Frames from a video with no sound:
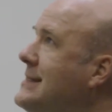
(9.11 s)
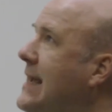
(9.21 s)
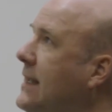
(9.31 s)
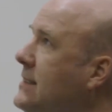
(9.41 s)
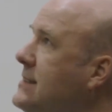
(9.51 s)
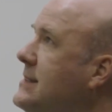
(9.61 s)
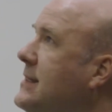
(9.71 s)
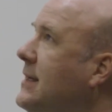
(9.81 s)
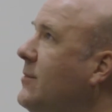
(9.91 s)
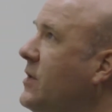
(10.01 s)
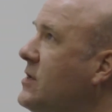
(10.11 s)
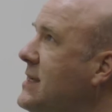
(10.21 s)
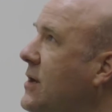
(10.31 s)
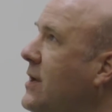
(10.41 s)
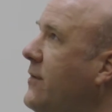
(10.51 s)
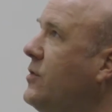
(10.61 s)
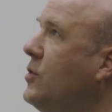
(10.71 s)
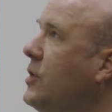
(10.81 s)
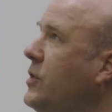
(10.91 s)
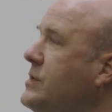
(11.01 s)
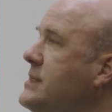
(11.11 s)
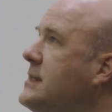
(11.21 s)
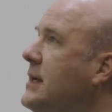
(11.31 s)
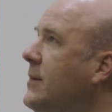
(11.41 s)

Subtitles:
cells because they don't have a nucleus.